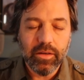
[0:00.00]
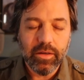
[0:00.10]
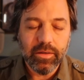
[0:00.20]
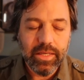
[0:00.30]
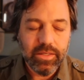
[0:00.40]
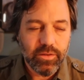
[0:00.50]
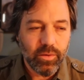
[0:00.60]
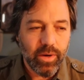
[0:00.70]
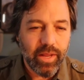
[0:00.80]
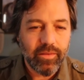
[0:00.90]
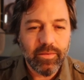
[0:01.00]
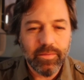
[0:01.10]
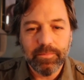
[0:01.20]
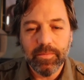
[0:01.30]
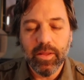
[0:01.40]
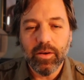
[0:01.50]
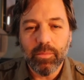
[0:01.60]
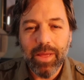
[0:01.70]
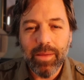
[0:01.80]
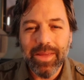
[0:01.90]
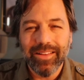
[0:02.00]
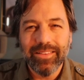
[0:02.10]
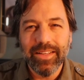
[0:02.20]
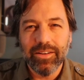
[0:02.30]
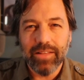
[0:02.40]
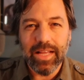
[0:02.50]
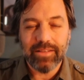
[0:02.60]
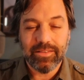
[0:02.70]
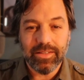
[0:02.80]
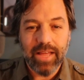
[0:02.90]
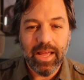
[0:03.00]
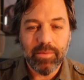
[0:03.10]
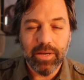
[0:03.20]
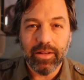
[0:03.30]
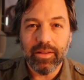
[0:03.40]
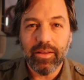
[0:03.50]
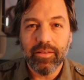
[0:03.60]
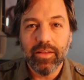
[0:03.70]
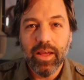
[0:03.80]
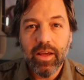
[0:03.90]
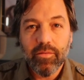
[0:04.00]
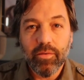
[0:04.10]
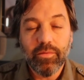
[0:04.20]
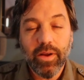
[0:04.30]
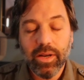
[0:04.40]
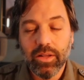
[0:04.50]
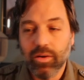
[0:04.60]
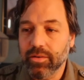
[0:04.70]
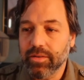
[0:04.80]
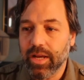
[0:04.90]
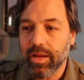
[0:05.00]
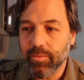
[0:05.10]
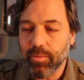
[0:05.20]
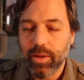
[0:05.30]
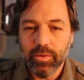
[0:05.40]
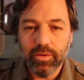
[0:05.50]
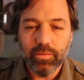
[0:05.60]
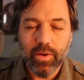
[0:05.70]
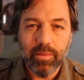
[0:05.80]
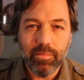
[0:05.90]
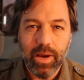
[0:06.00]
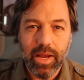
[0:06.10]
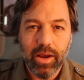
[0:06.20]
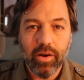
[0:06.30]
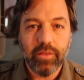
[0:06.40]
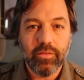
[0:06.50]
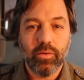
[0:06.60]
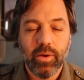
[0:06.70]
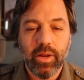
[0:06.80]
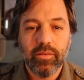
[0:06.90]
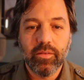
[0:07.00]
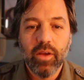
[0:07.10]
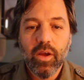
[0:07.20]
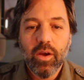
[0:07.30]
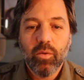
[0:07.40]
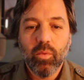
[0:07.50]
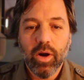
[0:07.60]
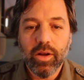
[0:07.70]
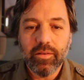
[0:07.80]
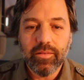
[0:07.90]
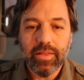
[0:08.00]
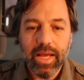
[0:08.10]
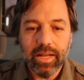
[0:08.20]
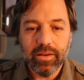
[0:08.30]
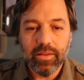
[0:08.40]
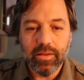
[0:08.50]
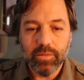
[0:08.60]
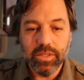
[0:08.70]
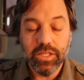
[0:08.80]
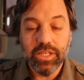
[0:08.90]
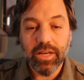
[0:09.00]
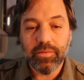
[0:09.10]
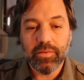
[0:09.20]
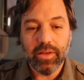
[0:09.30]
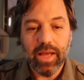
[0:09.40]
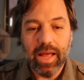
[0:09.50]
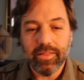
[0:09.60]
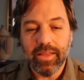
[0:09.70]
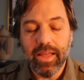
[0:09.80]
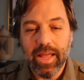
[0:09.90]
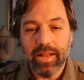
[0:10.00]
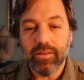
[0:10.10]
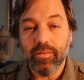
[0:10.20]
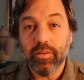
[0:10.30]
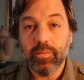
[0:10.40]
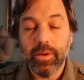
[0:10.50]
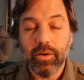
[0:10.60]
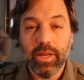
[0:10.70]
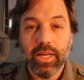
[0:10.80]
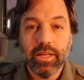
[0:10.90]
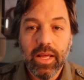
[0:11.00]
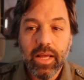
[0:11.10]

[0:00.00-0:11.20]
historians, you know, maybe a little less today, but at least for a very long time, the way it was framed by art historians was that there was a shift at the end of this period